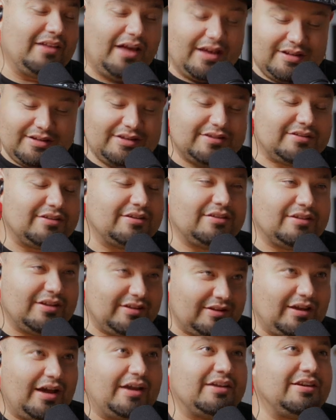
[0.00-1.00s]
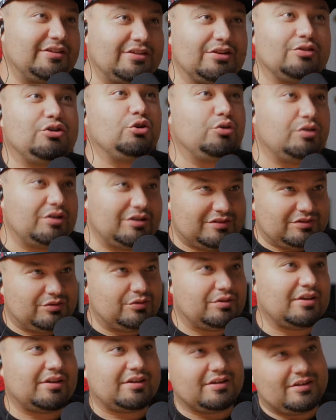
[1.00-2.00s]
I need to I need to do this
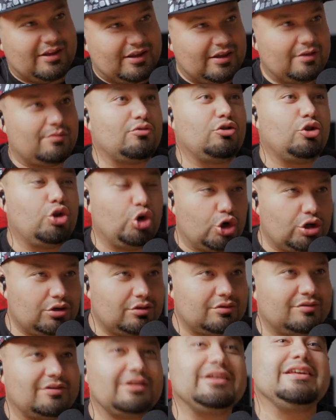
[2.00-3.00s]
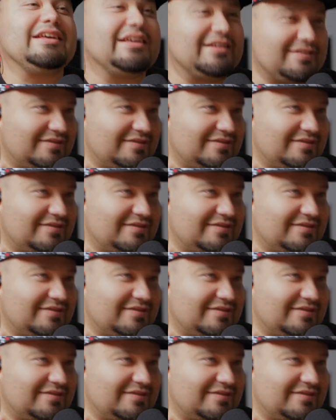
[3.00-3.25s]
so I can like learn yeah.